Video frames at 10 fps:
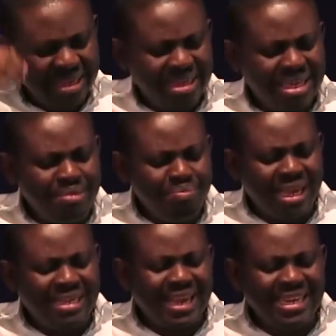He
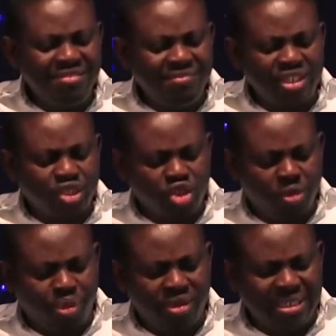made an invasion
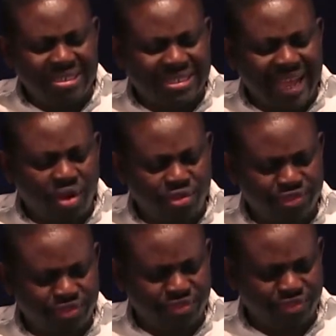upon the
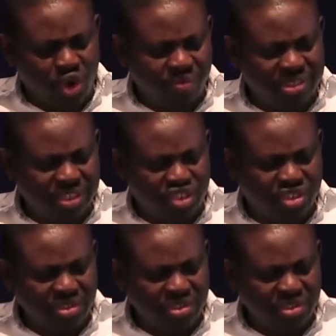south of the